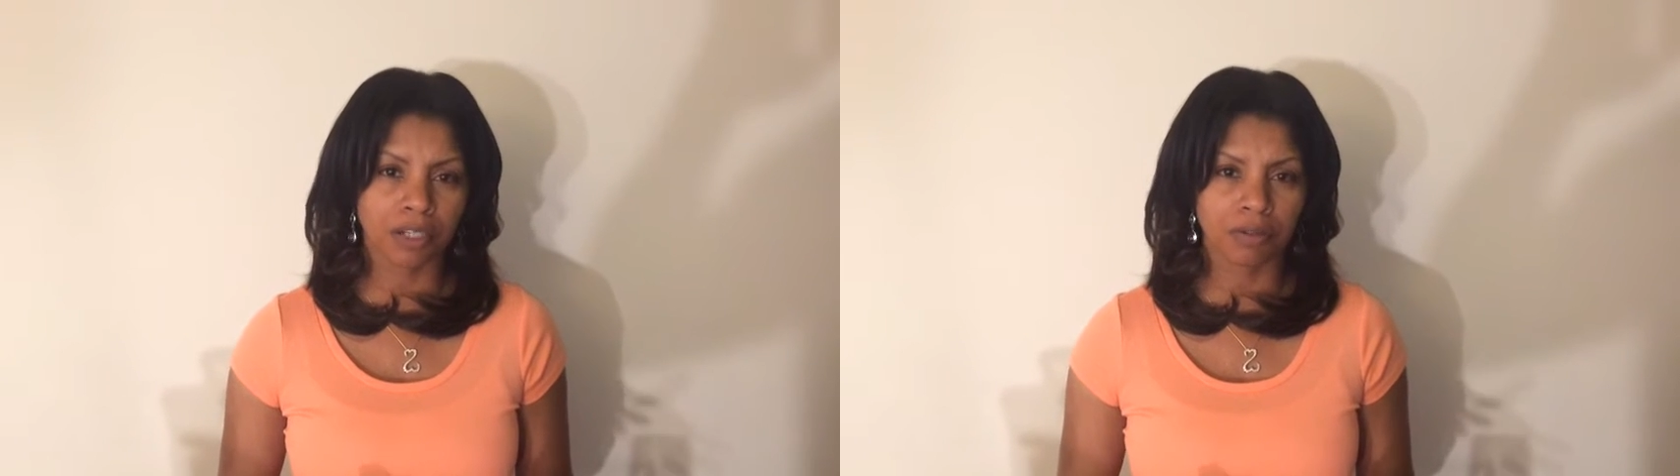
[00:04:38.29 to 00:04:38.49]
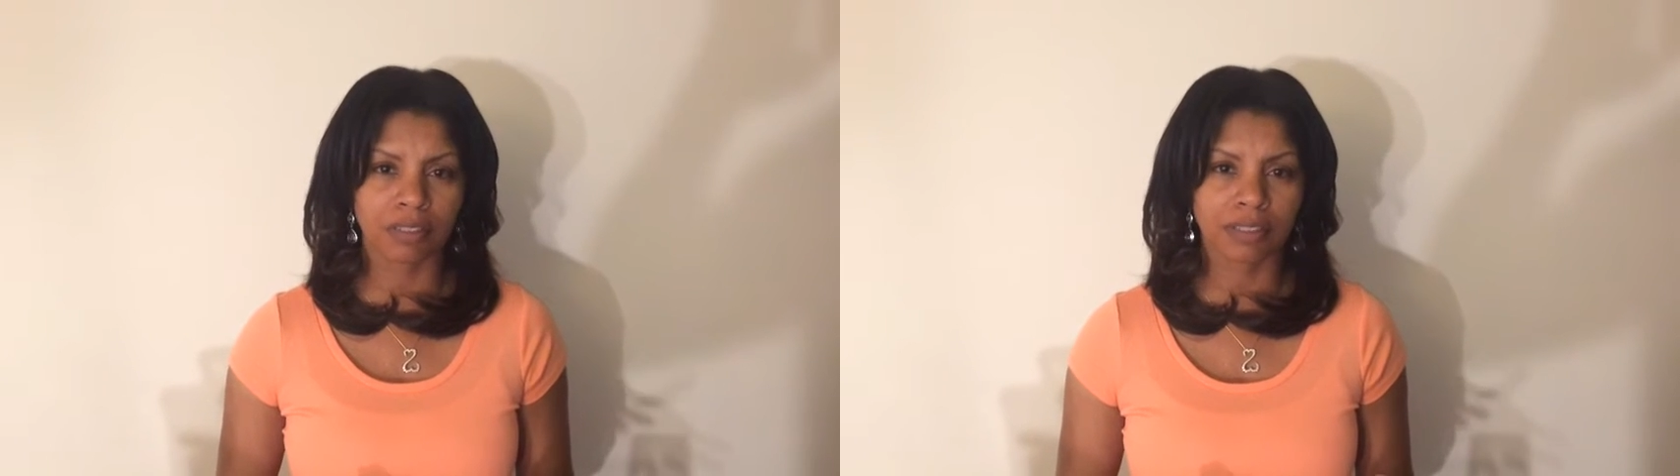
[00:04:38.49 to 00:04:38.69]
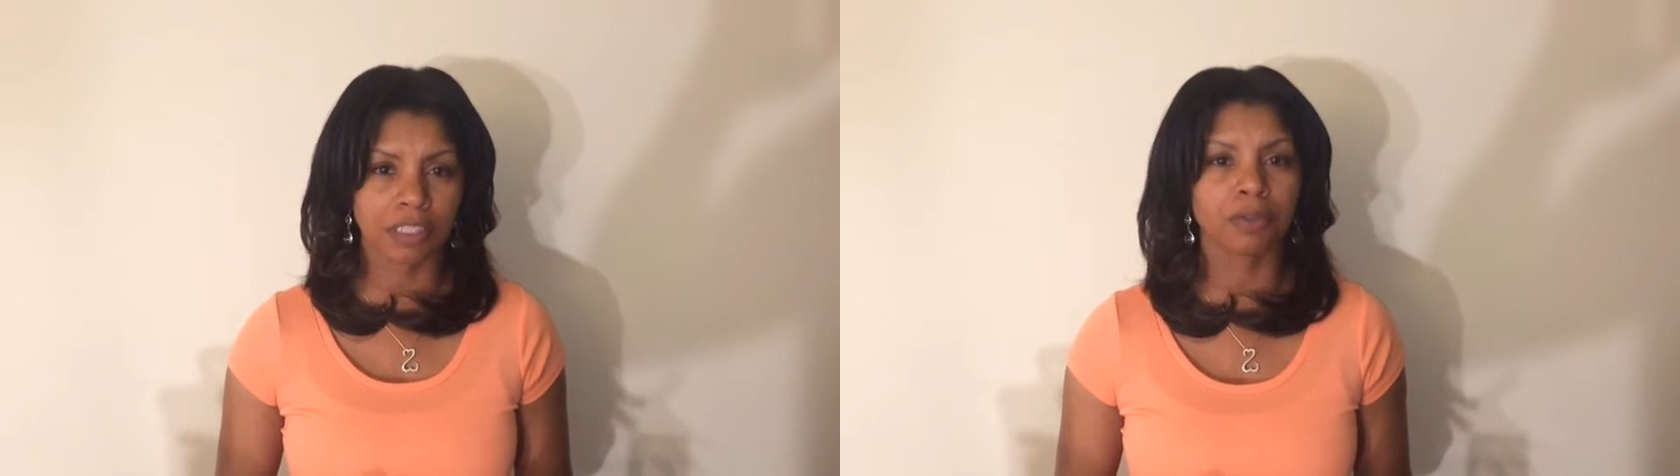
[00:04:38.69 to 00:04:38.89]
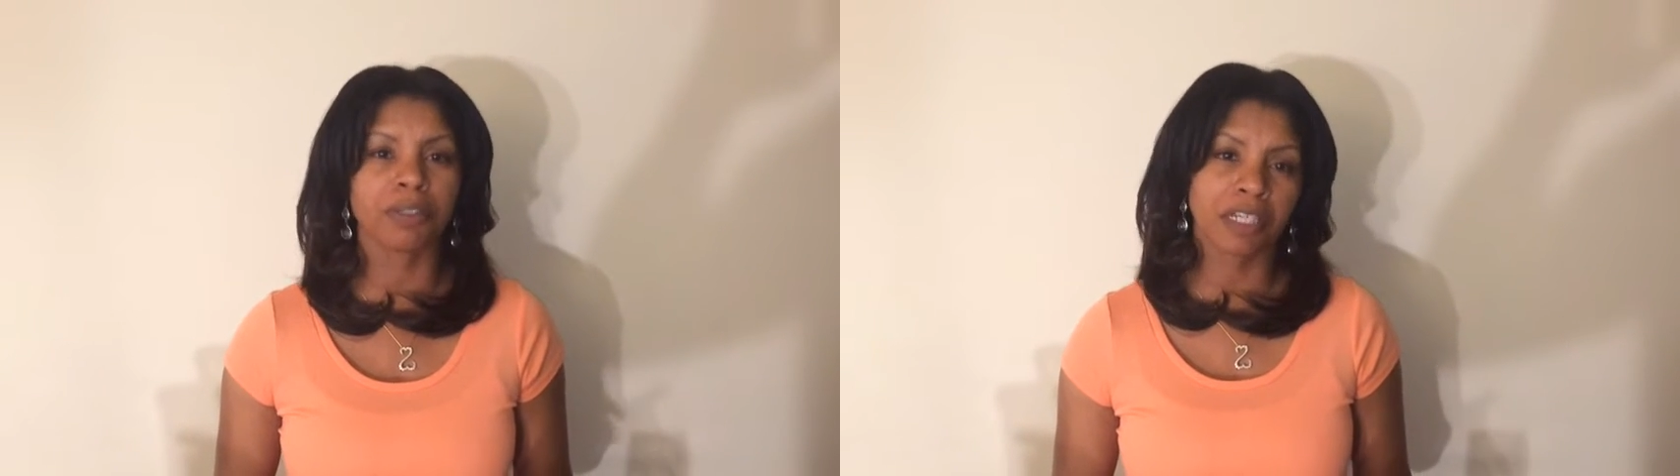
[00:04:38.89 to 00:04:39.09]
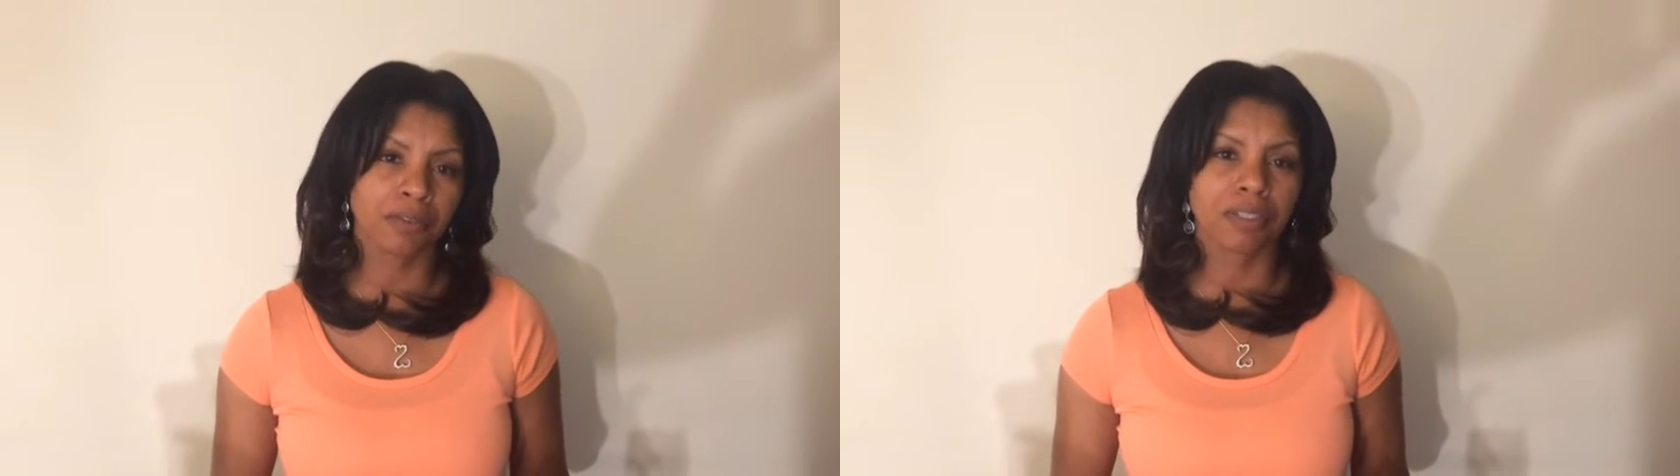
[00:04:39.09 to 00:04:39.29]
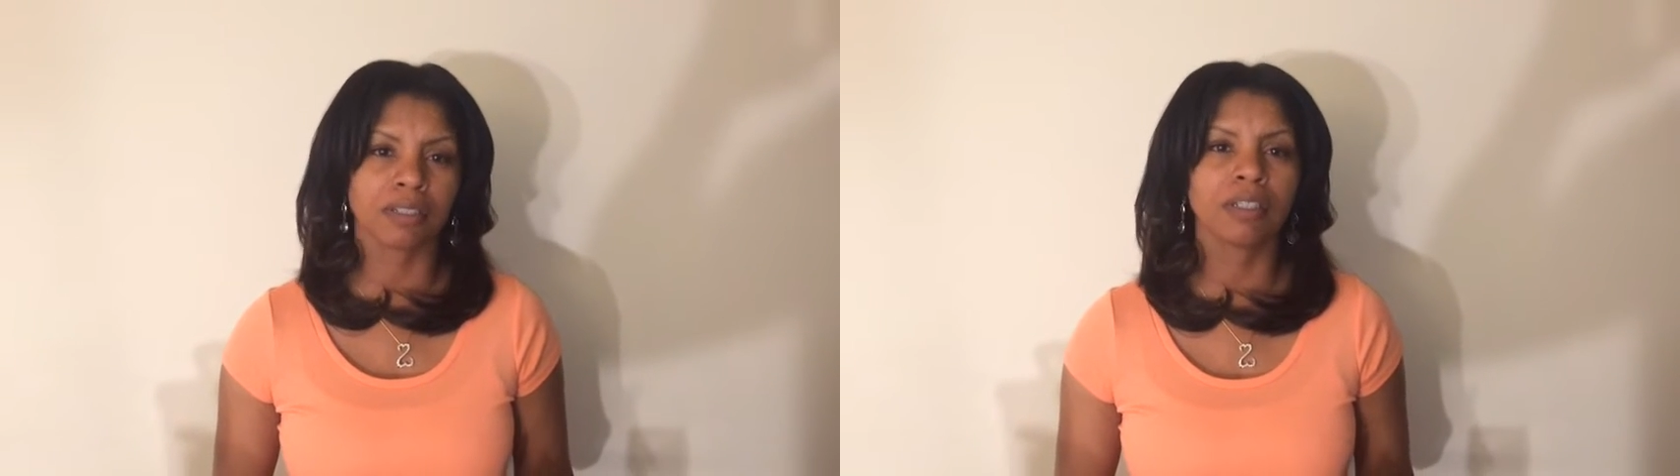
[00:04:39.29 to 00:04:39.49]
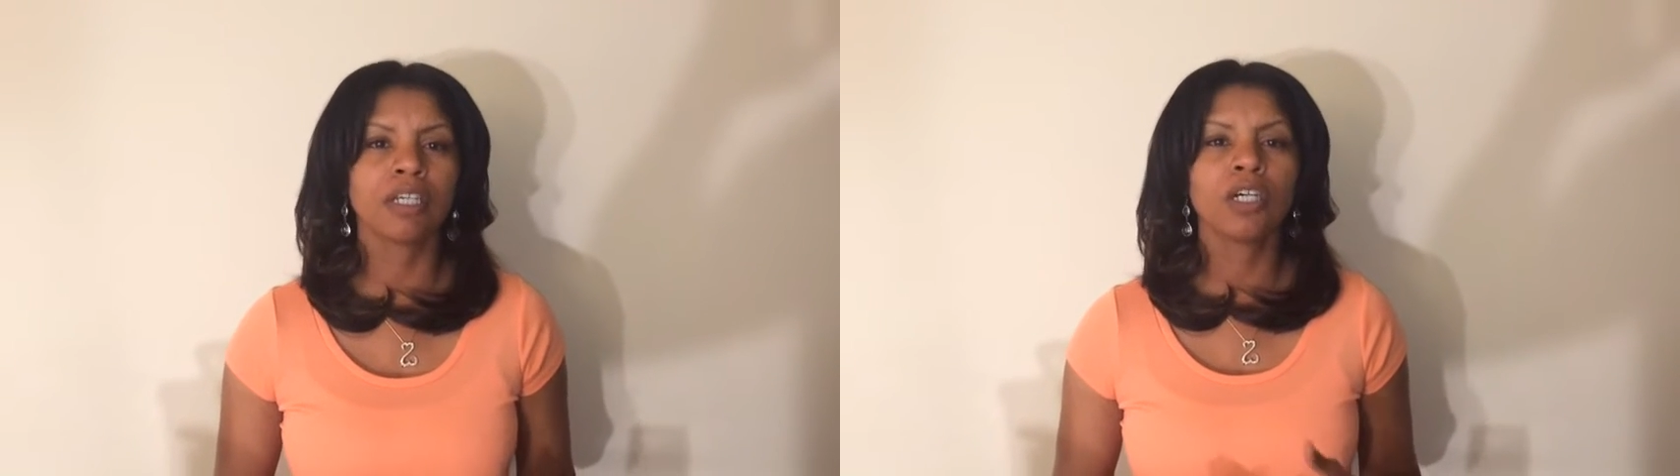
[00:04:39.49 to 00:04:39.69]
area, sterile area